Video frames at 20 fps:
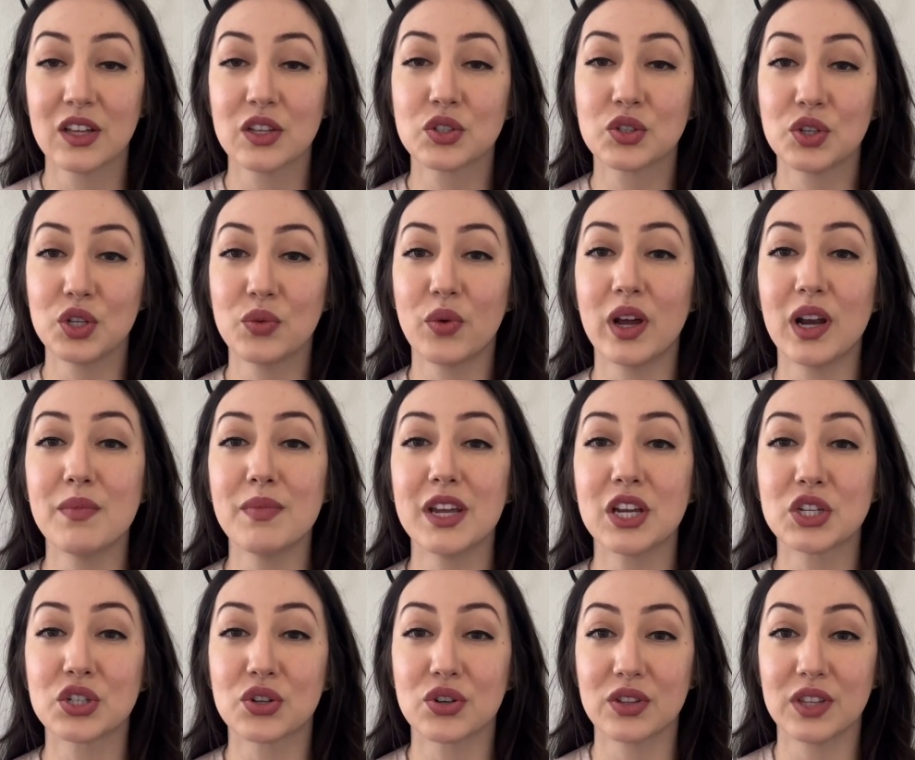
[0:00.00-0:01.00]
So you want to
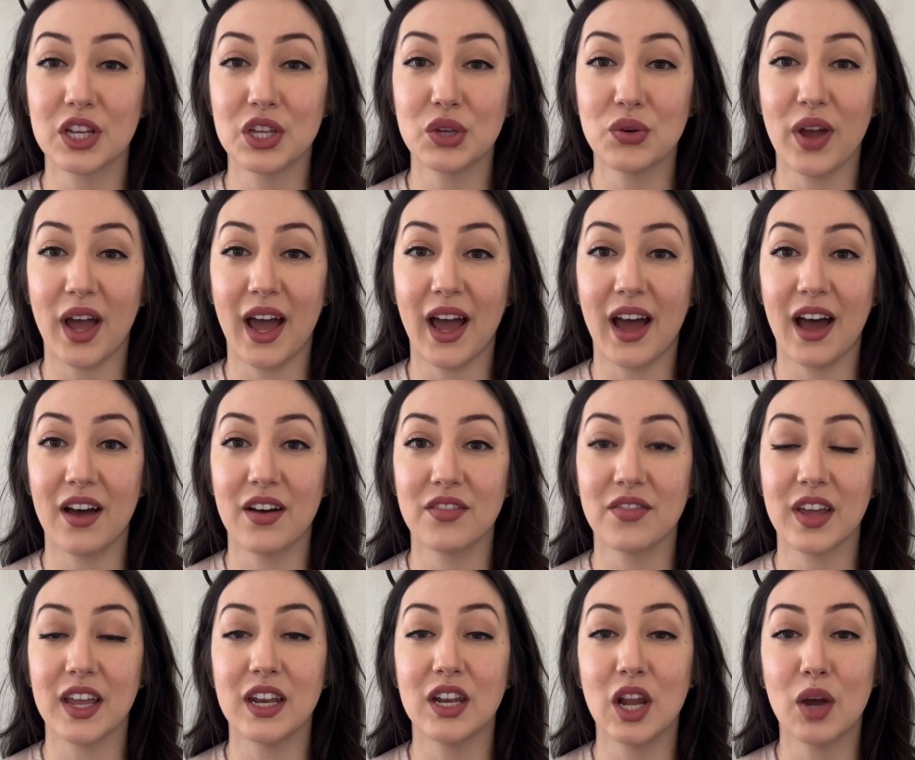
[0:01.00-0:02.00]
make sure that you have
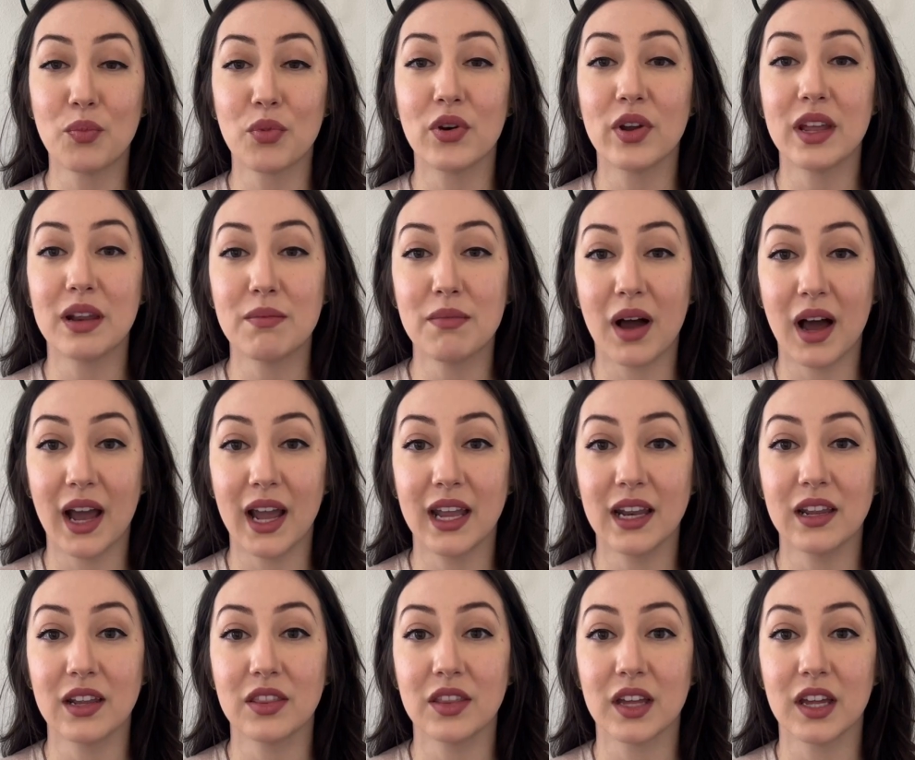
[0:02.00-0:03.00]
a number in
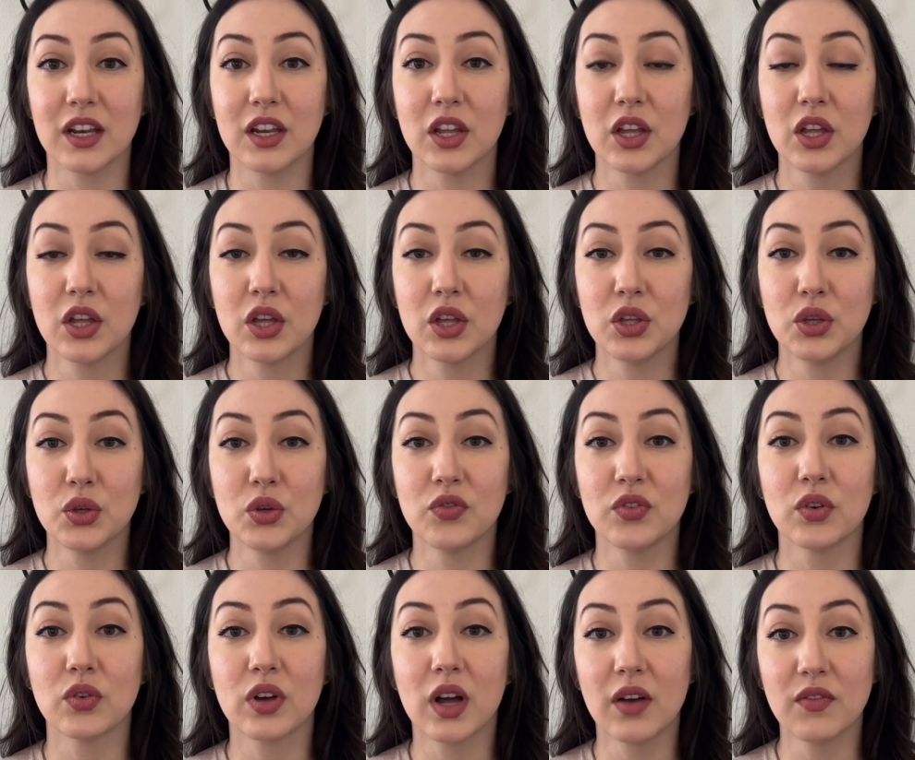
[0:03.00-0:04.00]
mind that you
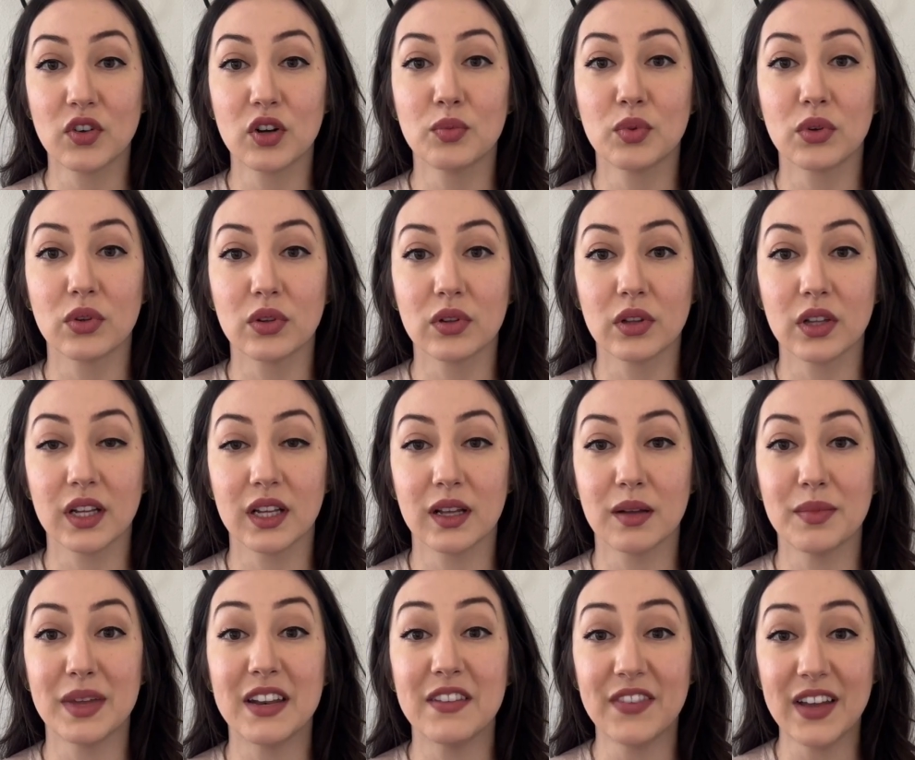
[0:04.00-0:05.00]
feel comfortable
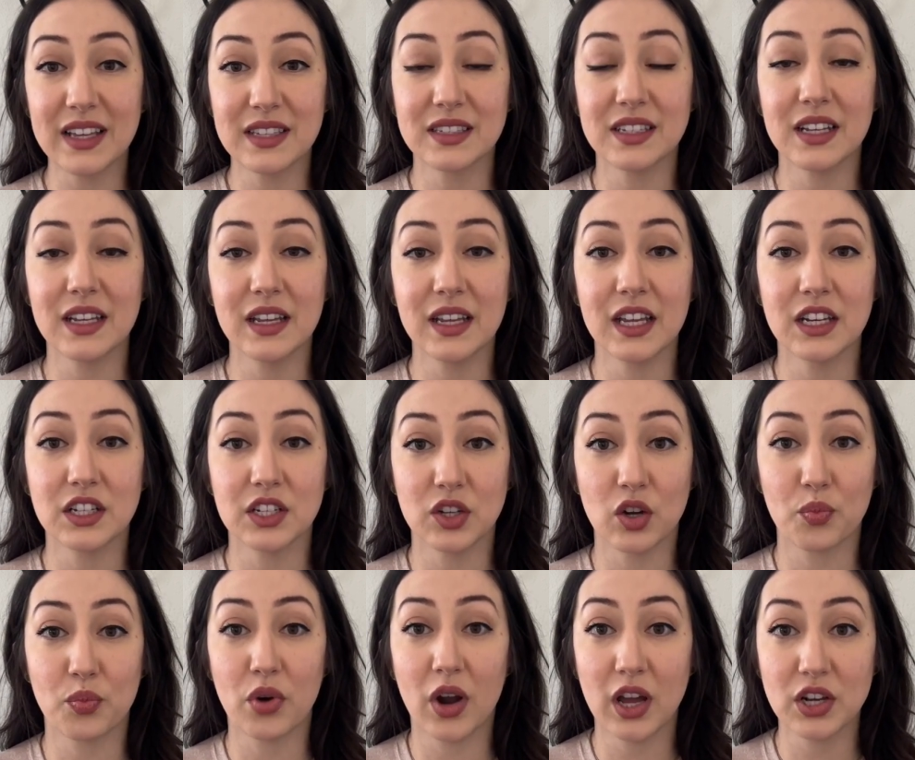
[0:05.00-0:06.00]
investing into
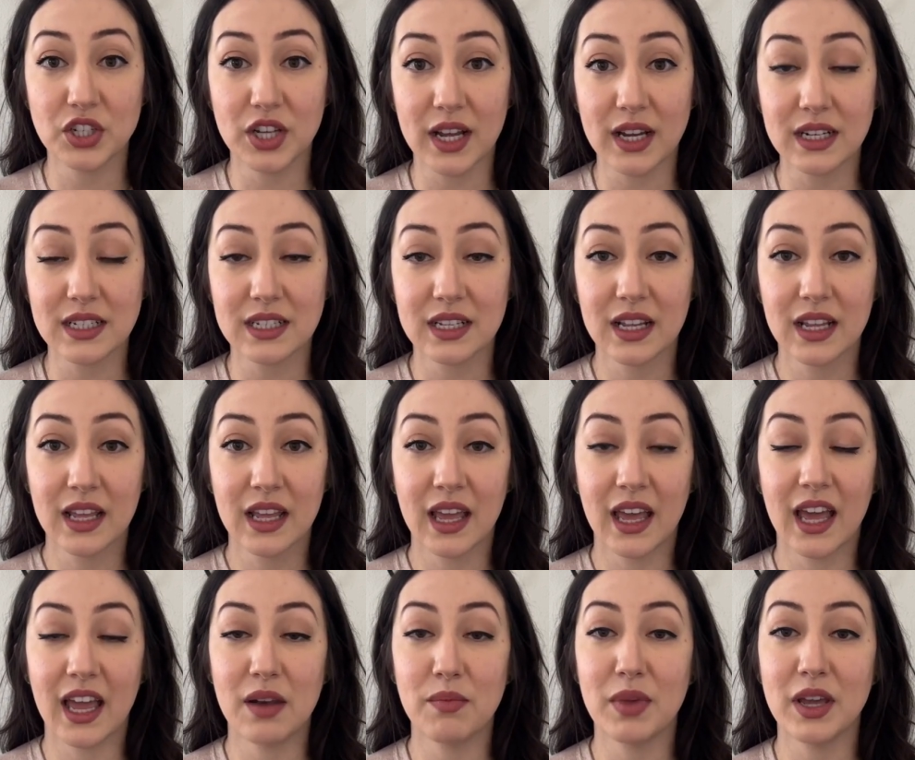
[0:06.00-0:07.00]
your project,
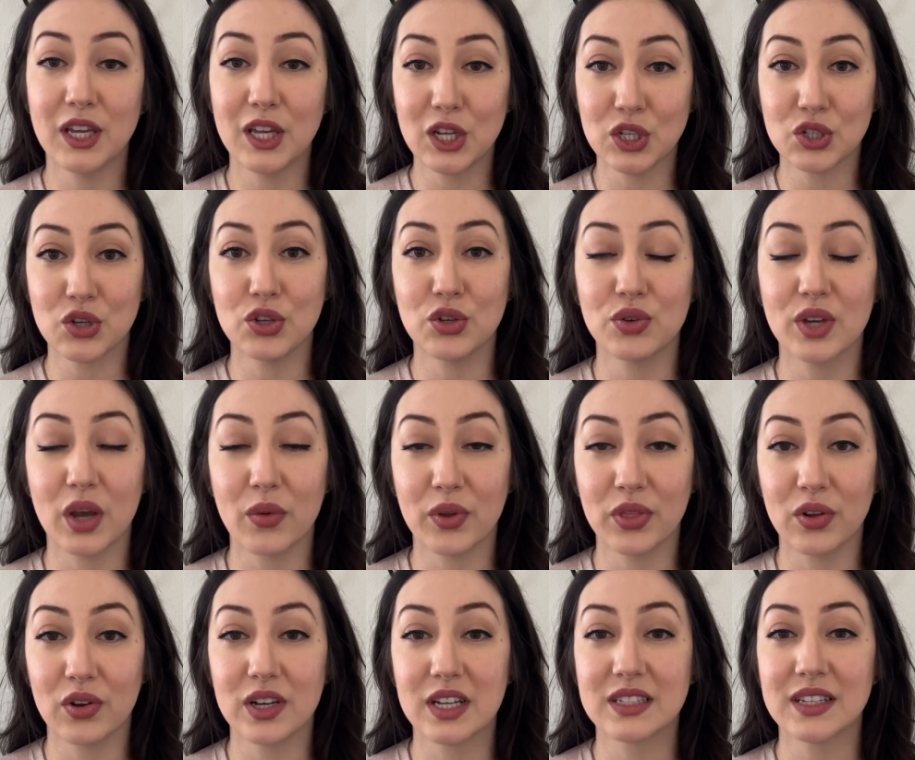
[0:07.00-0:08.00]
and making sure you get
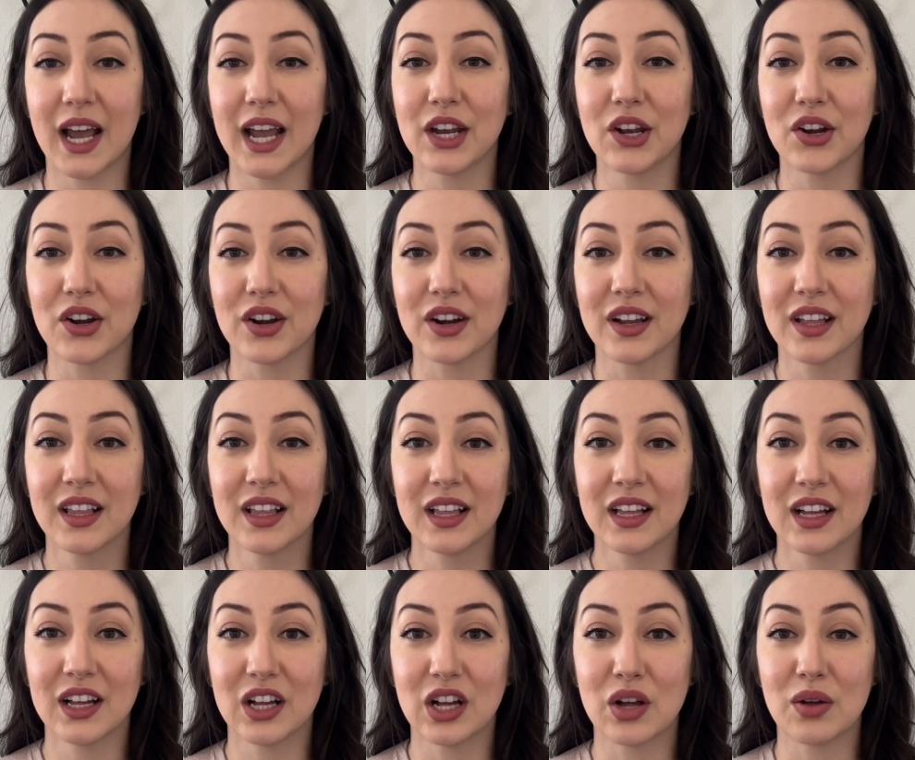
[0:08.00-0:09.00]
with your designer
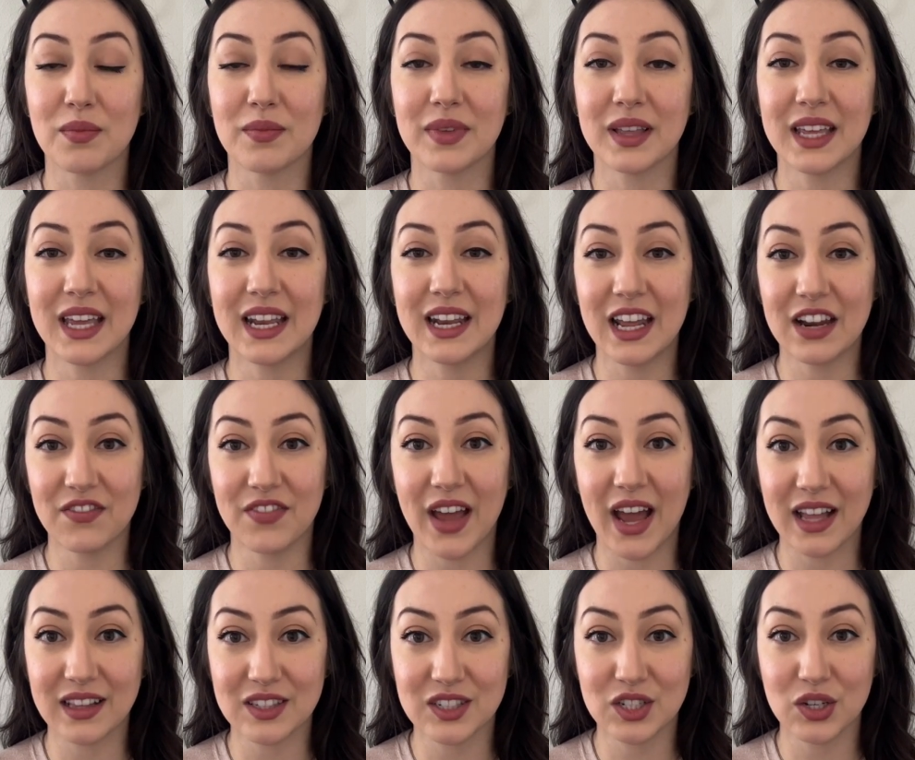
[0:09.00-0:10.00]
in
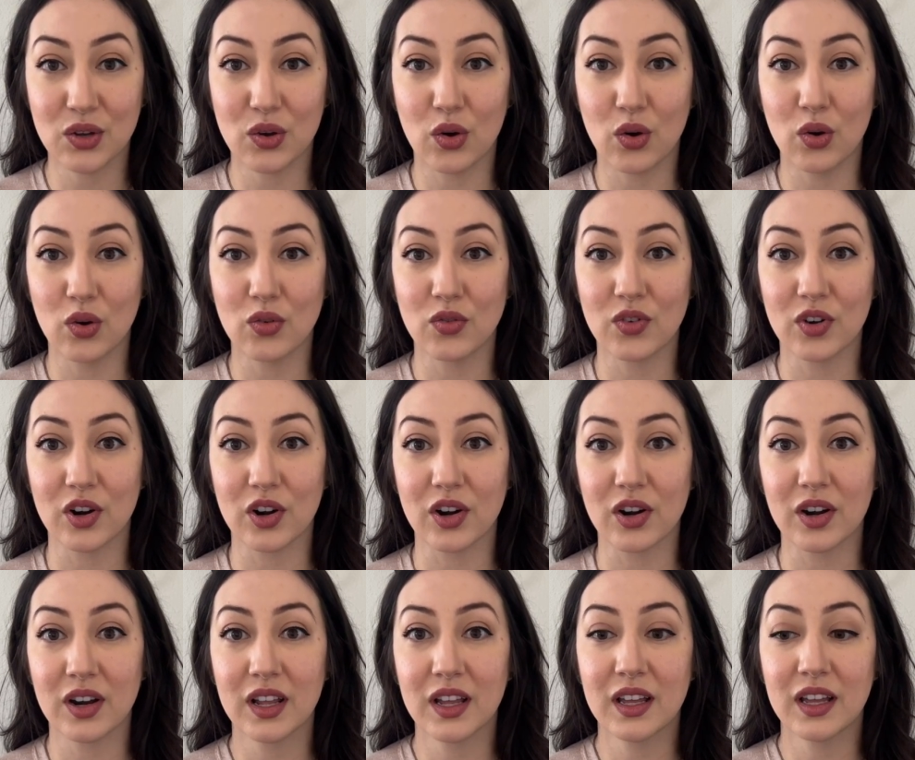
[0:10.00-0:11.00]
advance to go
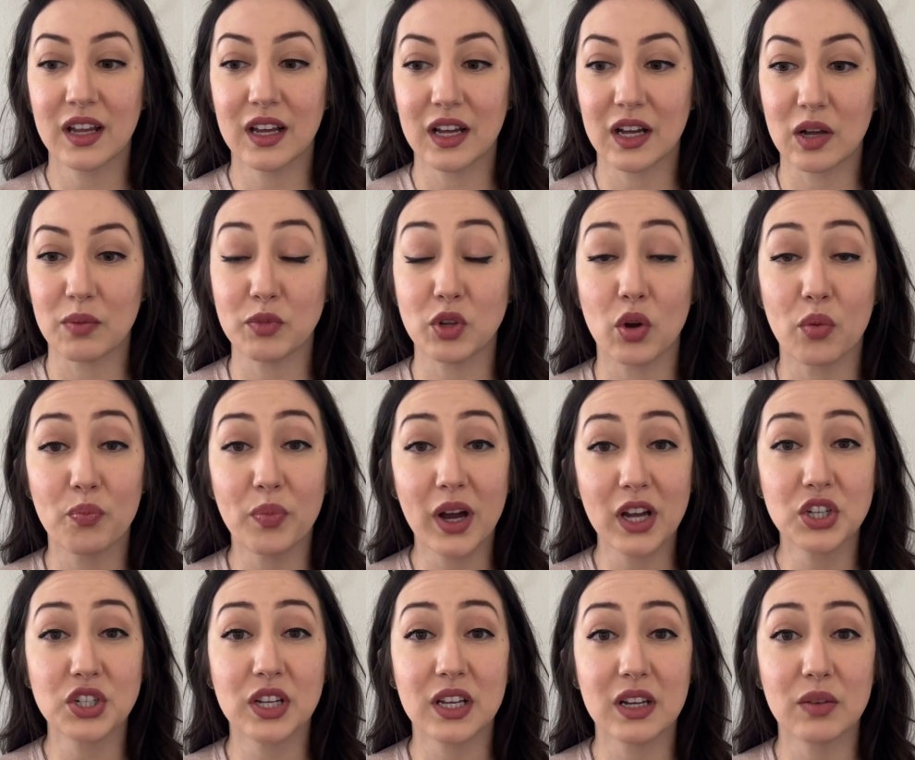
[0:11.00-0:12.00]
over your
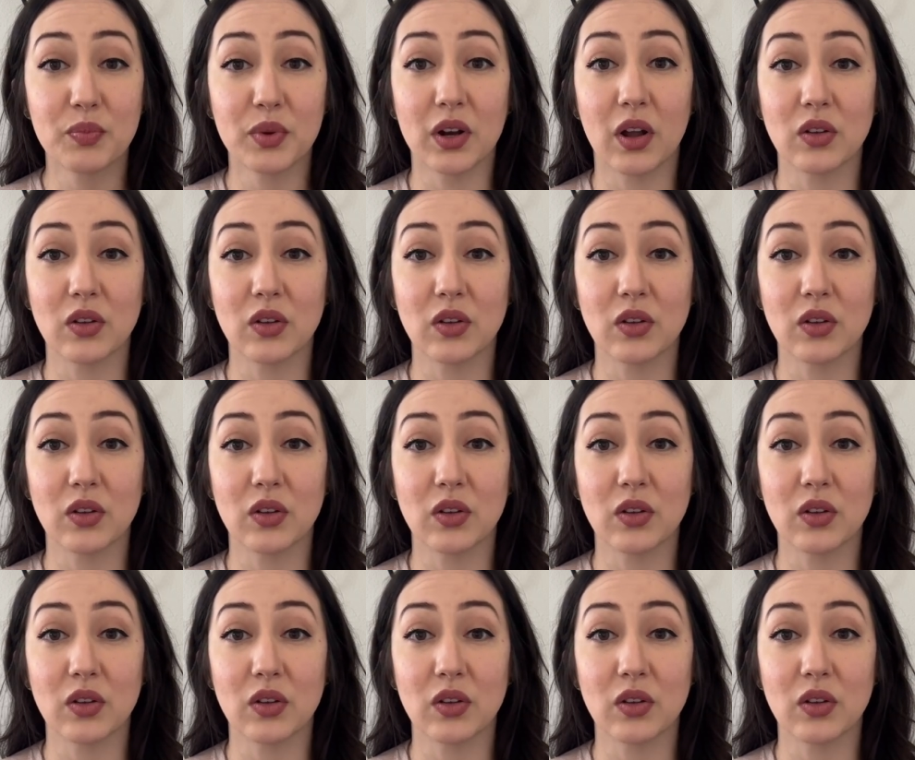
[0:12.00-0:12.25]
budget, but